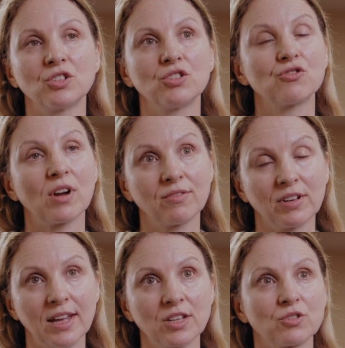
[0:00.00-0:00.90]
to draft
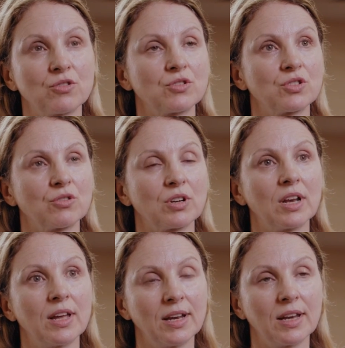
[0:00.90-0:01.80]
letters or
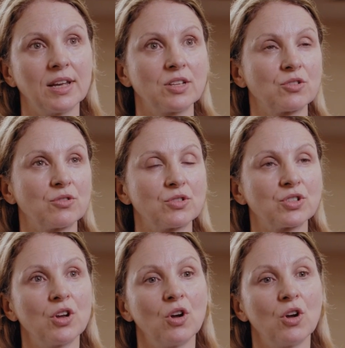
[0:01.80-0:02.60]
client letters,